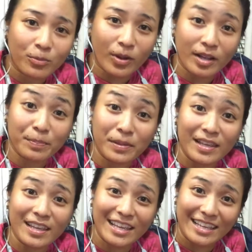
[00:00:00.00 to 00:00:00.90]

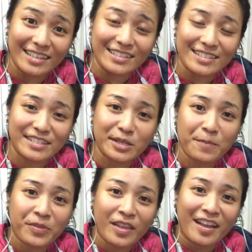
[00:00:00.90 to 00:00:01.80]
rugby is
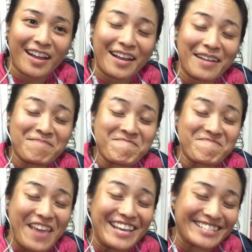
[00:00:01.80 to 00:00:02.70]

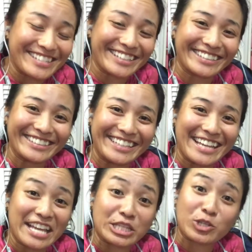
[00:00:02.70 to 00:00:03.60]

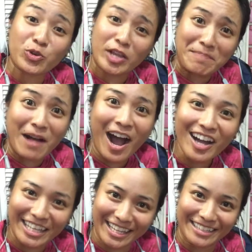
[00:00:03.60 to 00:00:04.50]
basically extreme
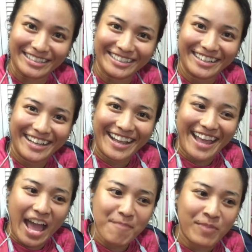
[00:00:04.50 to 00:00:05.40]
hugging,
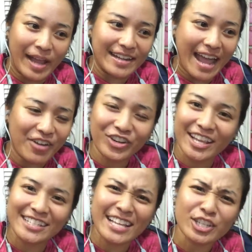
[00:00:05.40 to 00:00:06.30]
but
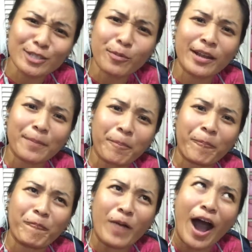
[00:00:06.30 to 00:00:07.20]
nowadays I just want to
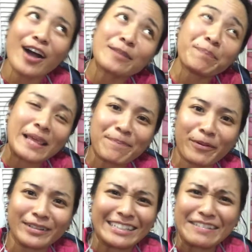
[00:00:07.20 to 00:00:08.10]
hug
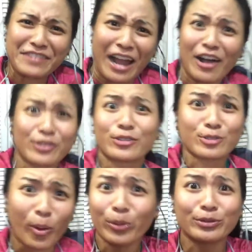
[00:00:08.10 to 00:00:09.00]
people and even hug
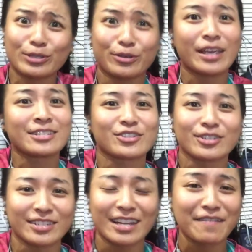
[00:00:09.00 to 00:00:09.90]
total
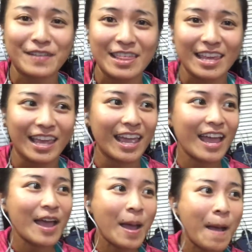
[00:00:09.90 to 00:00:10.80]
strangers and everything,
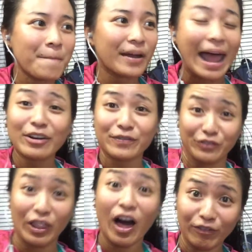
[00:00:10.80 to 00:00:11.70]
but out
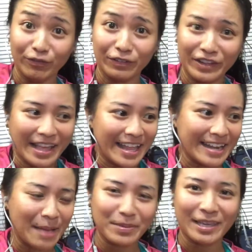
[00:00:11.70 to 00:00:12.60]
of love,
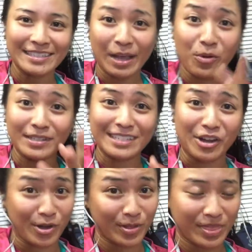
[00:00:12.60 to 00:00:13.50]
not because I want to
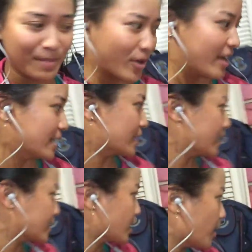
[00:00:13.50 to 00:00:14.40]
hurt them or
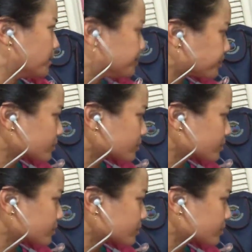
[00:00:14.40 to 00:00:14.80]
anything. So